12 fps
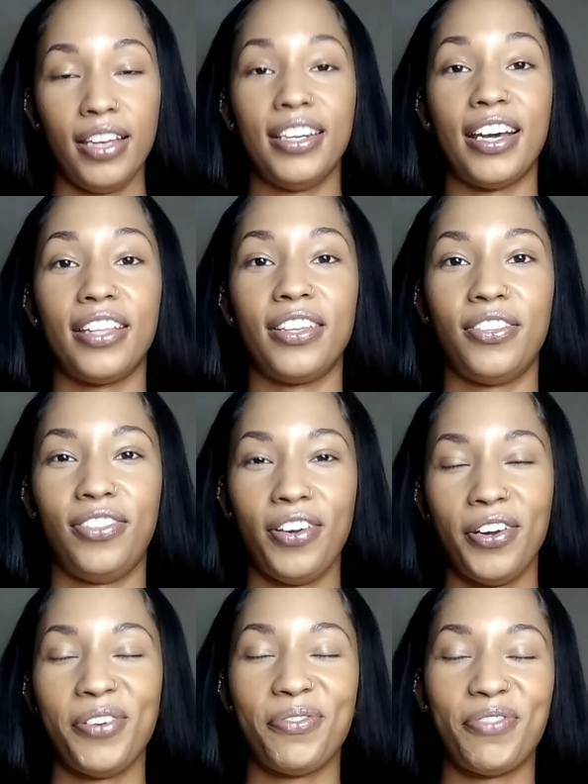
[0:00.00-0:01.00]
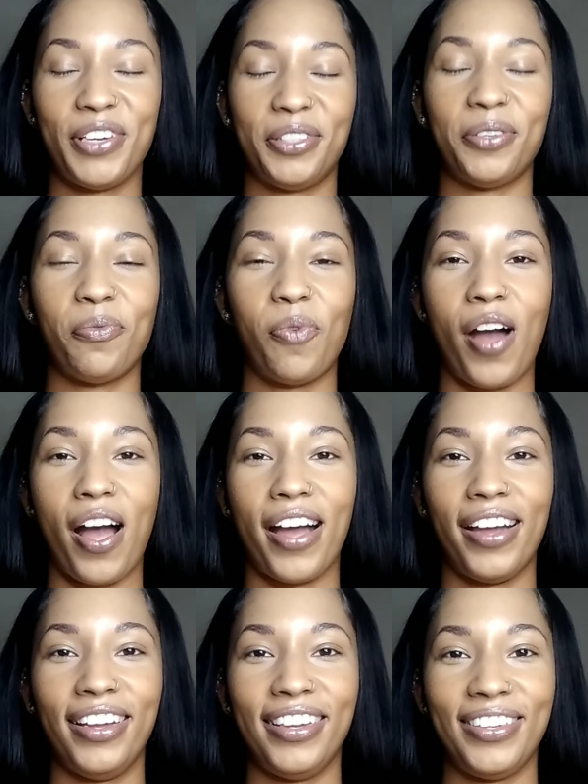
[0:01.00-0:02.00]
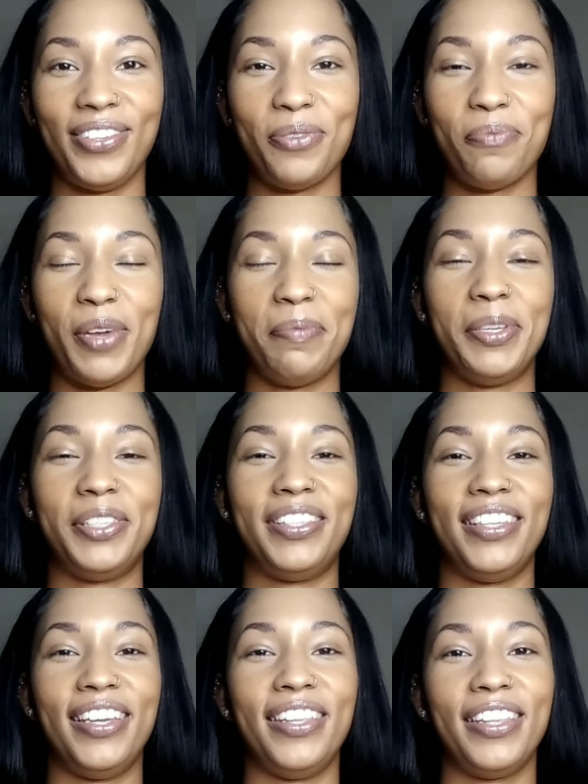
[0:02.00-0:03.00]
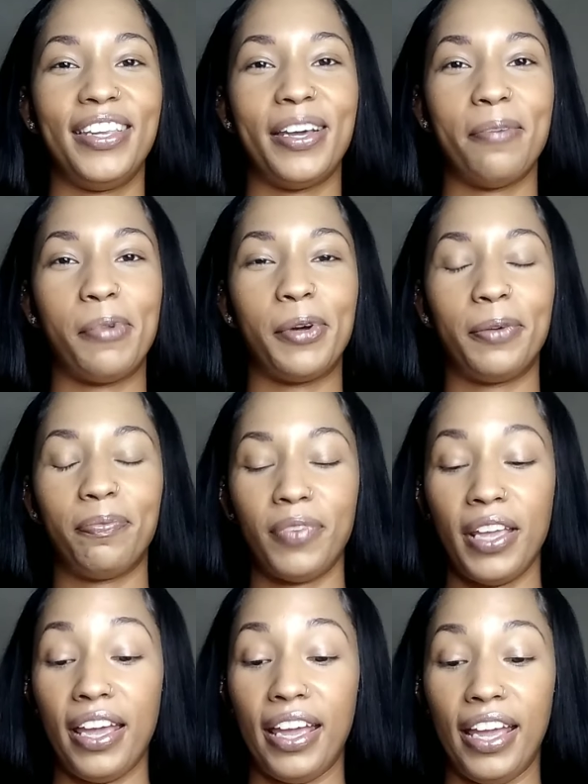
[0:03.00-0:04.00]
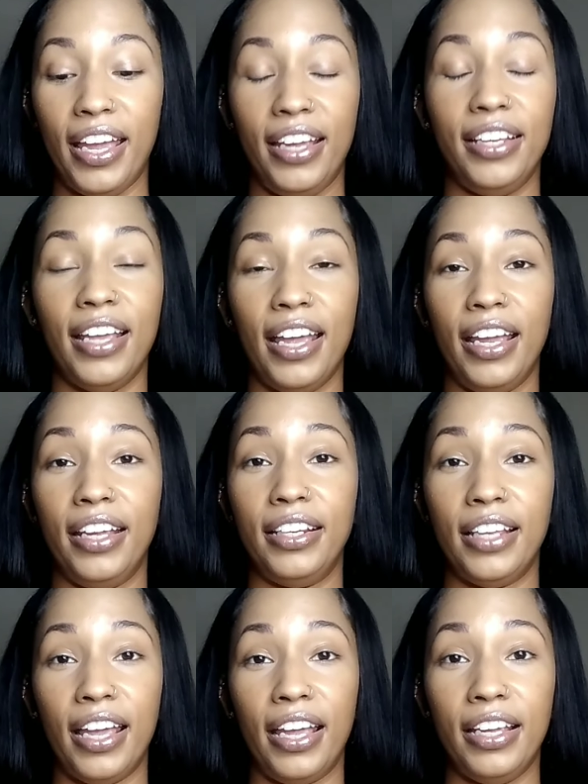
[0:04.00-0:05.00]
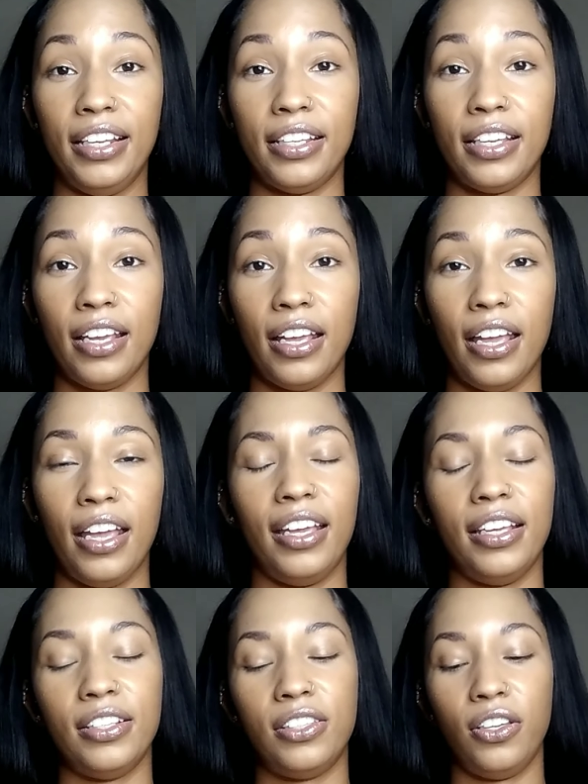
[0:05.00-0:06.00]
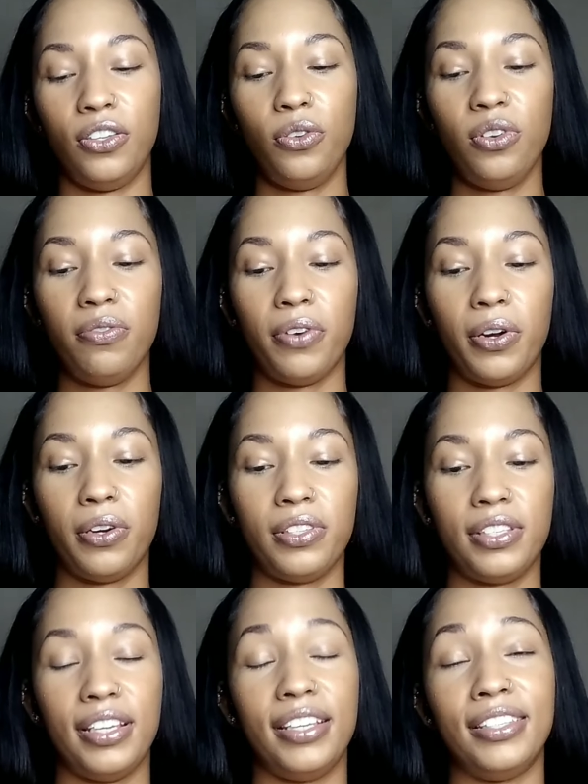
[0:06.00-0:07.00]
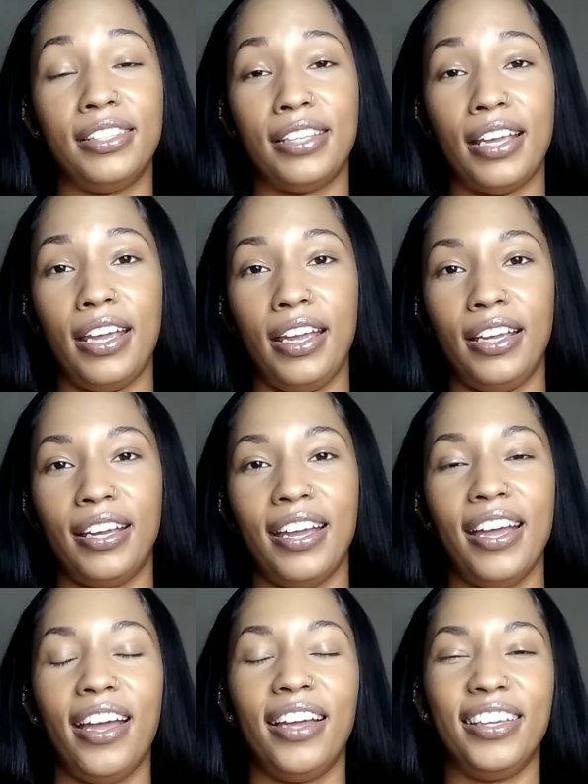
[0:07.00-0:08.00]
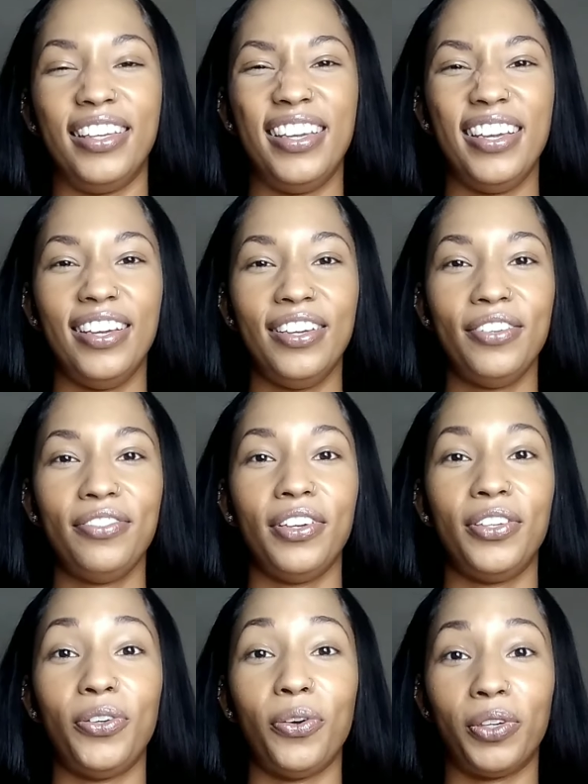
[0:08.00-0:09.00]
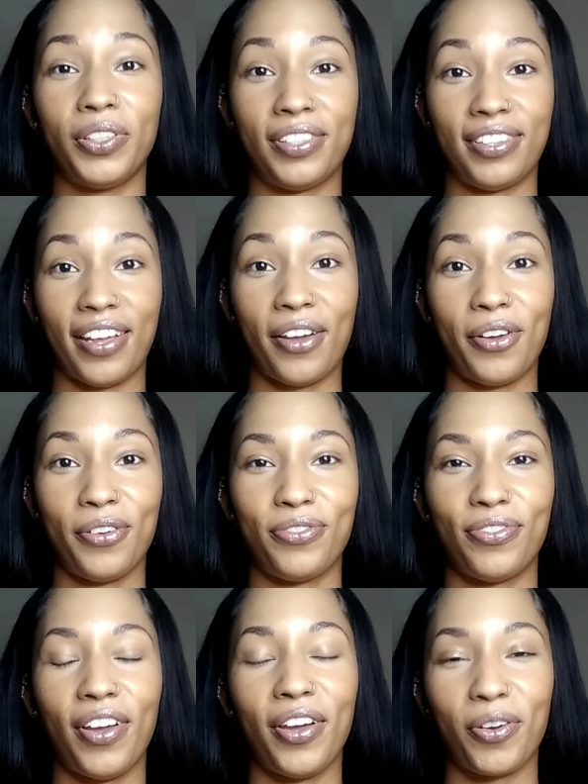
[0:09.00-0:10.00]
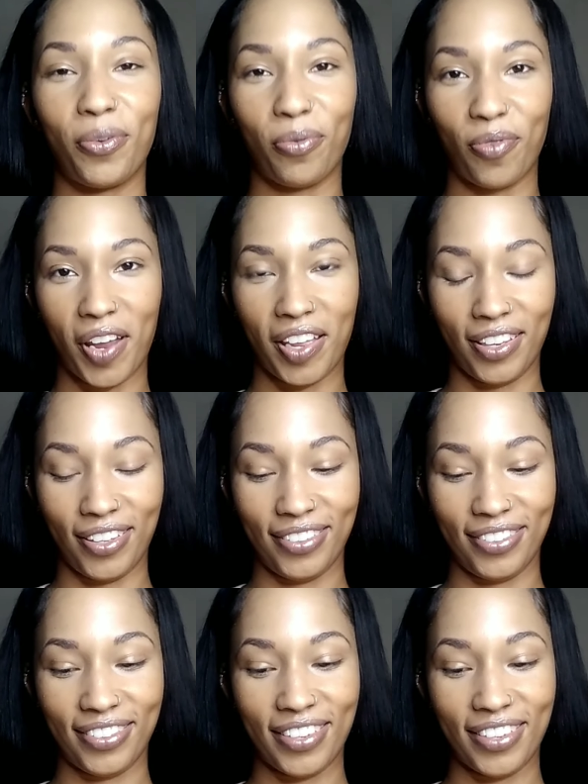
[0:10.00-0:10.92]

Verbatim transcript: Now, the third reason why you may be seeing the number eight eight eight is the universe is saying, give yourself credit.